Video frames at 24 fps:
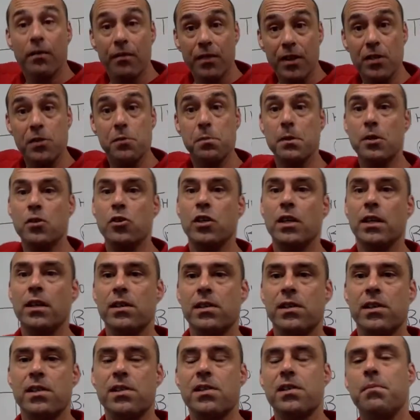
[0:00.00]
of this machine
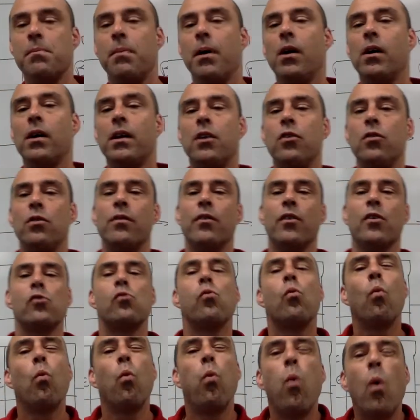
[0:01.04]
is the symbolic universe
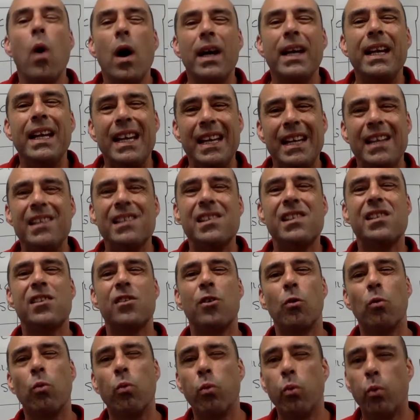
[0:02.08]
what is
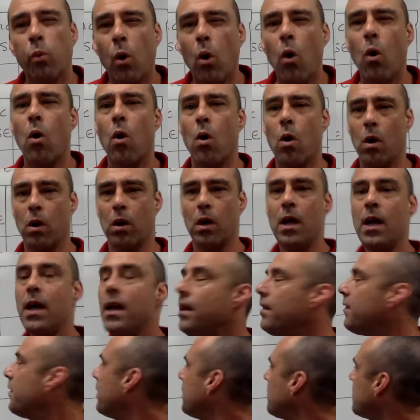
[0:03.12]
the role
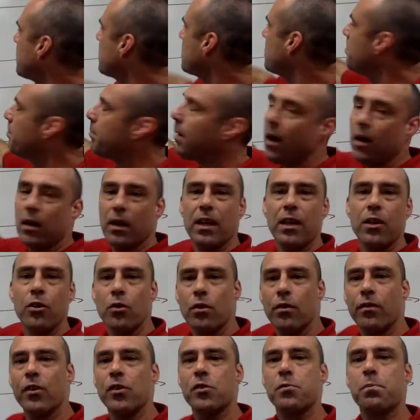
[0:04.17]
that the symbolic
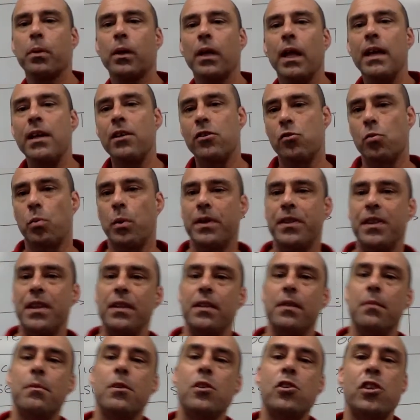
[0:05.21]
universe plays
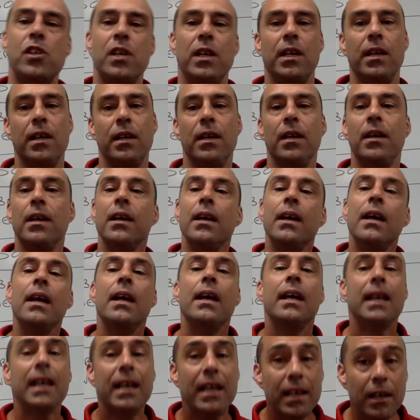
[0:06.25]
within the machine?
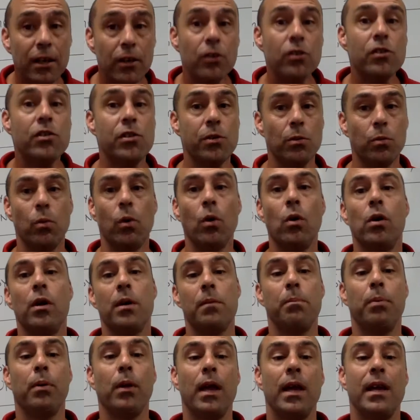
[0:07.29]
Here's the role
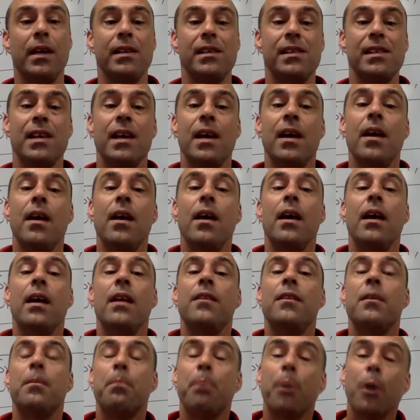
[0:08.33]
it plays
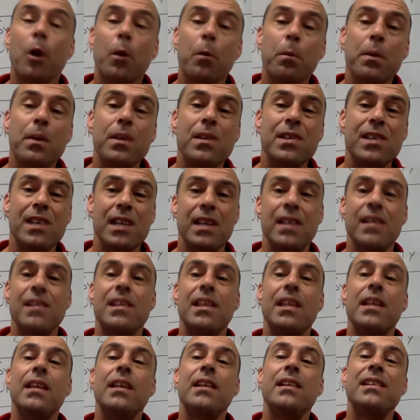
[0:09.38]
the purpose is
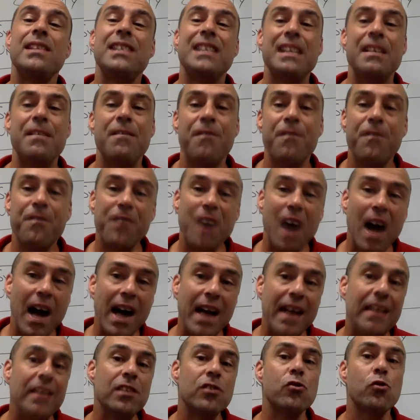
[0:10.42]
that it
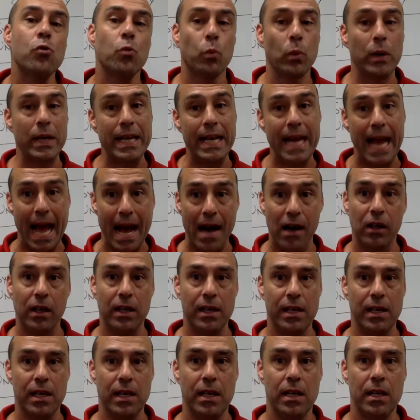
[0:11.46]
defines
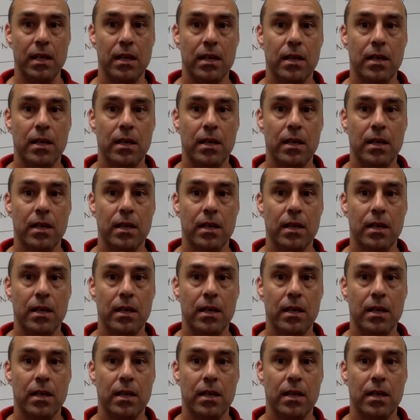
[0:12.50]
reality.